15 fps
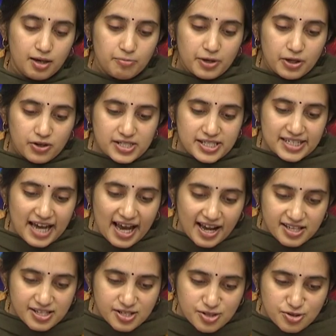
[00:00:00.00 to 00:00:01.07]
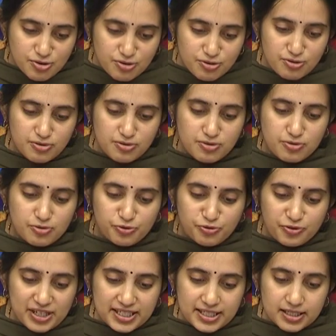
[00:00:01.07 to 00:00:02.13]
because it has to
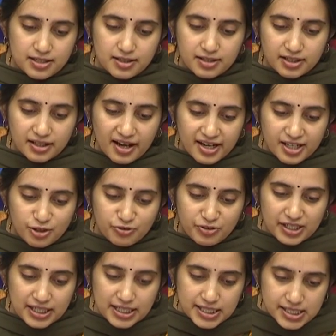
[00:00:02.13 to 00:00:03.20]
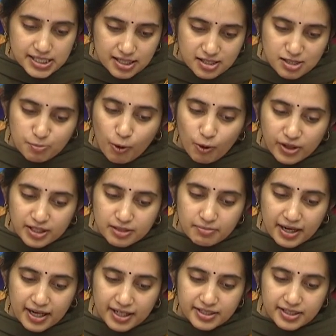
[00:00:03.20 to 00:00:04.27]
fit the kind of English that's spoken
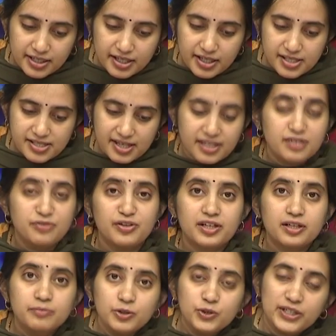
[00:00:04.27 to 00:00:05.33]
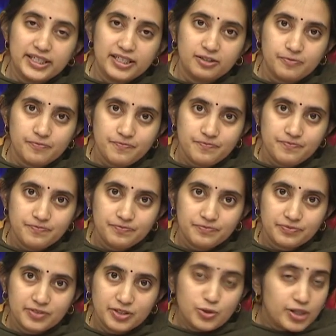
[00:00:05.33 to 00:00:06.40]
by the scientific community.
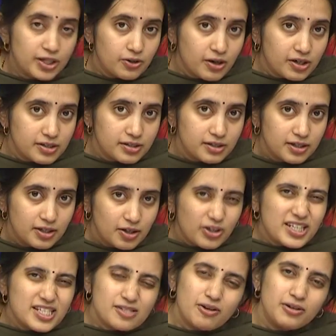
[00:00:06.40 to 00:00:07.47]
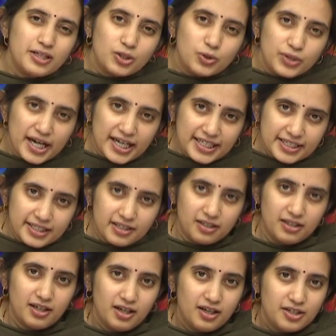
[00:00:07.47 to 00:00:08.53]
You cannot or it is not a good
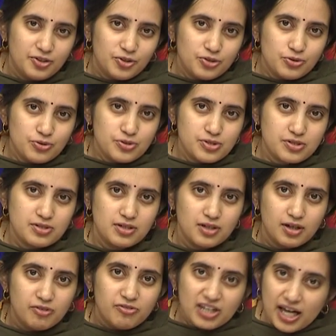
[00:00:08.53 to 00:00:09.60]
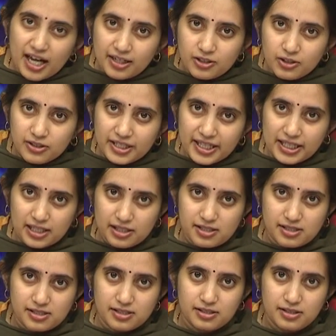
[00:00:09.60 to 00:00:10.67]
idea to use vernacular
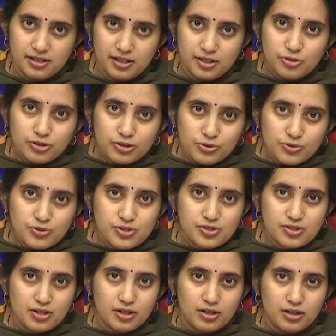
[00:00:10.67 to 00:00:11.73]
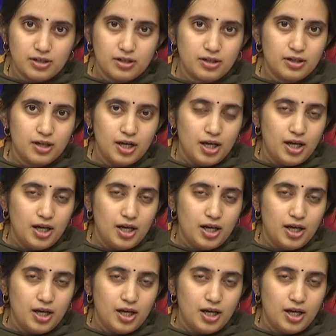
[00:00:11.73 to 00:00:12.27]
English, to use uh,